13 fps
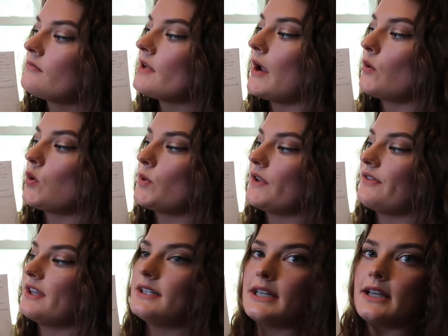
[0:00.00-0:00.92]
I will put
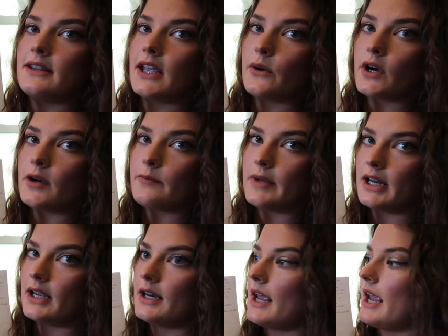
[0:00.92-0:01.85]
the date they were
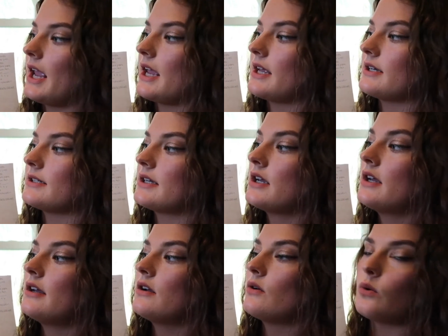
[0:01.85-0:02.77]
admitted and
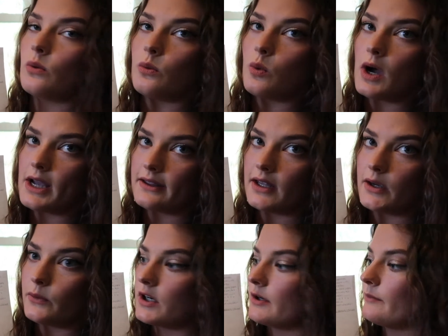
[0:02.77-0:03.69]
why they
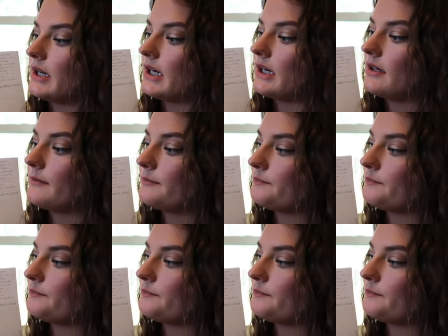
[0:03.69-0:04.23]
were admitted.